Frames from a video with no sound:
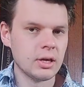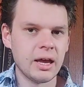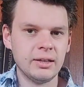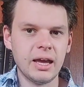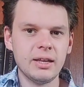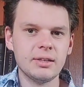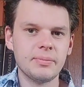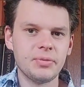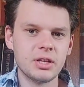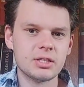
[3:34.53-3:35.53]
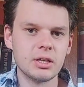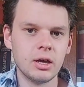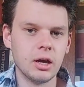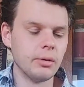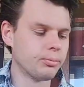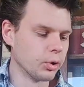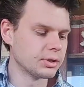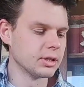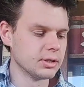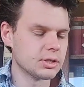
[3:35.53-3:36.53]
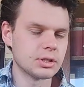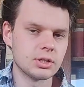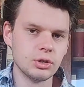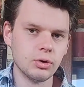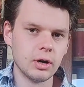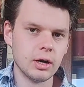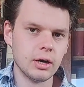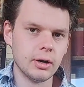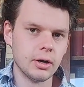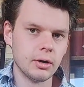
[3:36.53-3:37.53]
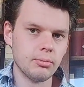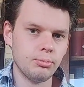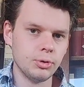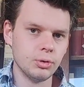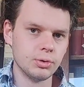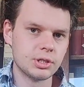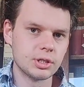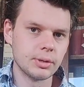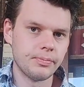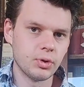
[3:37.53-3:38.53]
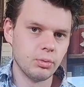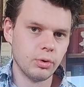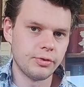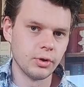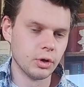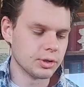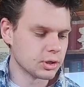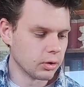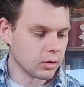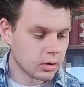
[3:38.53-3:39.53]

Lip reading: And then it's important to mute with your so